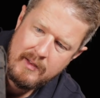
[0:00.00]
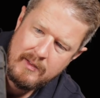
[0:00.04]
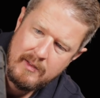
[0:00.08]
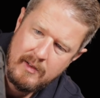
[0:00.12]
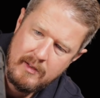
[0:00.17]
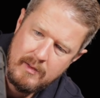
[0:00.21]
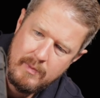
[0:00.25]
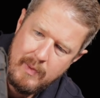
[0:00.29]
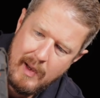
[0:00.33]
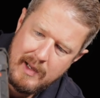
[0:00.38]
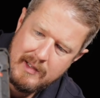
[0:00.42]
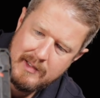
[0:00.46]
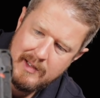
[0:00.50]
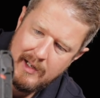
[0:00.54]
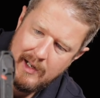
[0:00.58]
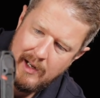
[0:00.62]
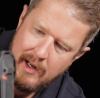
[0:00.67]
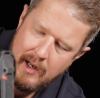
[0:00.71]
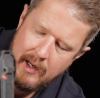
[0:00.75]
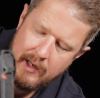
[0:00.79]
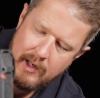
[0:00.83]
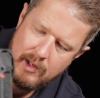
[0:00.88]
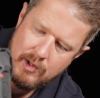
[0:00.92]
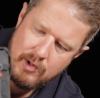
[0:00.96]
So it's basically
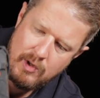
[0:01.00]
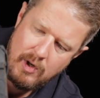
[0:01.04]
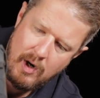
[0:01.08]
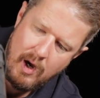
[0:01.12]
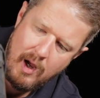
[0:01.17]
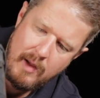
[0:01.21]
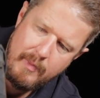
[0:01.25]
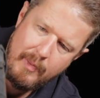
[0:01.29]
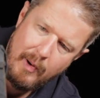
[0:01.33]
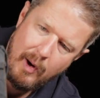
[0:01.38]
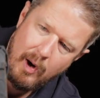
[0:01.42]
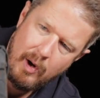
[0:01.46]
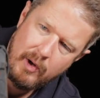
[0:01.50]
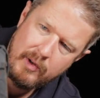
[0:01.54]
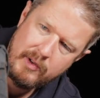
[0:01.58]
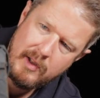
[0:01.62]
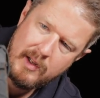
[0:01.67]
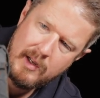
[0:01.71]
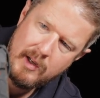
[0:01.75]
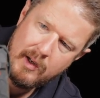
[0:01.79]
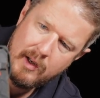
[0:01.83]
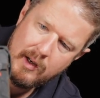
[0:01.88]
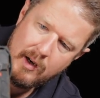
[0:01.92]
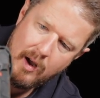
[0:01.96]
like a tripod
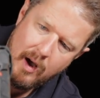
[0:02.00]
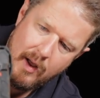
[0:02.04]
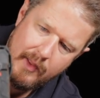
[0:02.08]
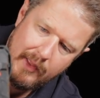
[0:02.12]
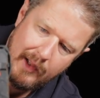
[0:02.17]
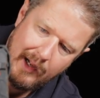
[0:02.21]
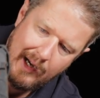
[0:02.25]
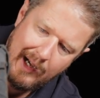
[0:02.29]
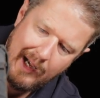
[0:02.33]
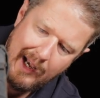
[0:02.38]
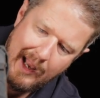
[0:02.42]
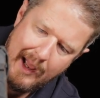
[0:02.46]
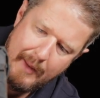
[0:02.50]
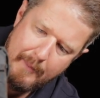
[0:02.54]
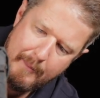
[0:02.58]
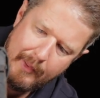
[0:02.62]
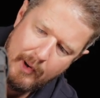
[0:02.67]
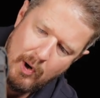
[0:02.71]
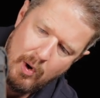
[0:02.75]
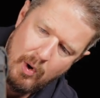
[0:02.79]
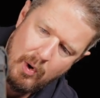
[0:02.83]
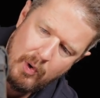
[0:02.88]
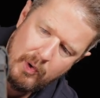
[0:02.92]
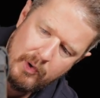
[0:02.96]
that you can either clamp
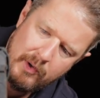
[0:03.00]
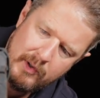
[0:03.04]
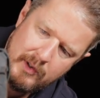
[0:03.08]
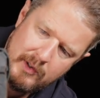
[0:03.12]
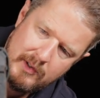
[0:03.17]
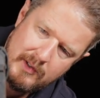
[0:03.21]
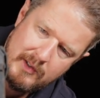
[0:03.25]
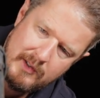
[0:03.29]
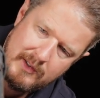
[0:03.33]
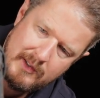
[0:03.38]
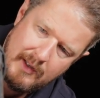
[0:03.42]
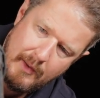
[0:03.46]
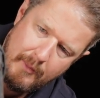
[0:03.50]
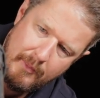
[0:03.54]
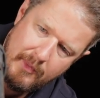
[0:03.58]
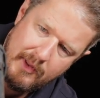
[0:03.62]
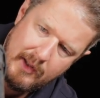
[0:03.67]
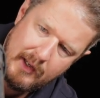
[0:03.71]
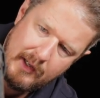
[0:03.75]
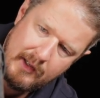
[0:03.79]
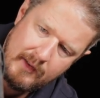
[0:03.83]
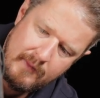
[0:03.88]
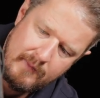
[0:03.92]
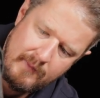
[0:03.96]
on to
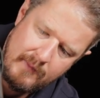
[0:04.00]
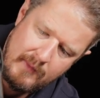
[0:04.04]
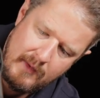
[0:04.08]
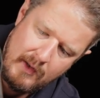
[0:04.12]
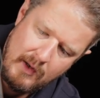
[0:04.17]
something,